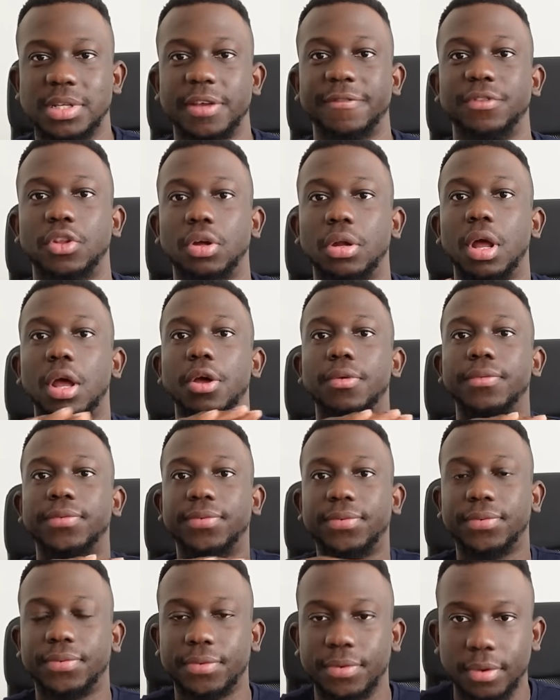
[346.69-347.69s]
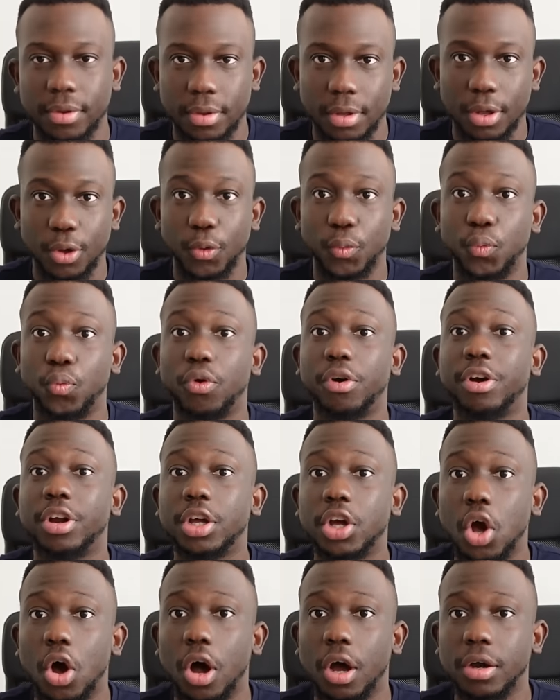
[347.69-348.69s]
If not, we're
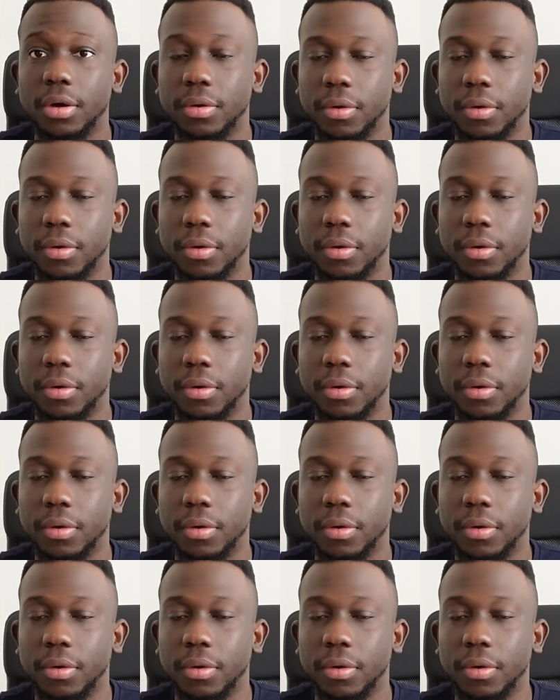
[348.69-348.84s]
gone.